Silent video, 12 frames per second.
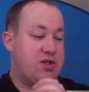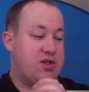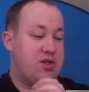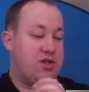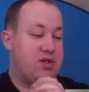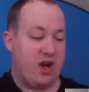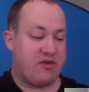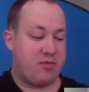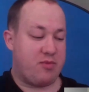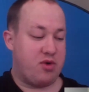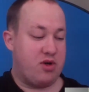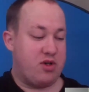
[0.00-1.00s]
a
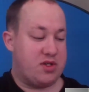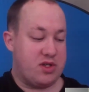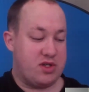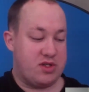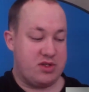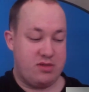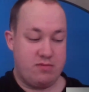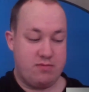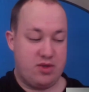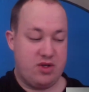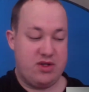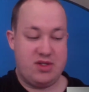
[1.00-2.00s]
draft process in
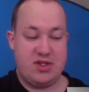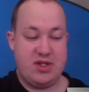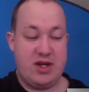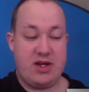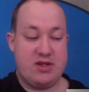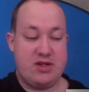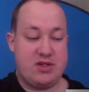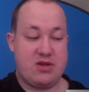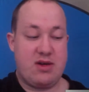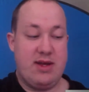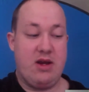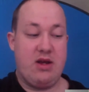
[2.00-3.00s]
place, then I can
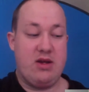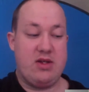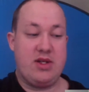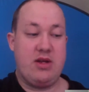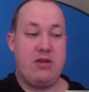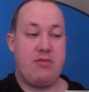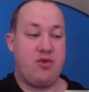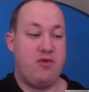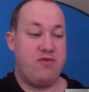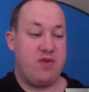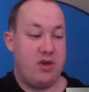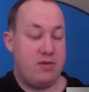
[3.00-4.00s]
start analyzing and improving it.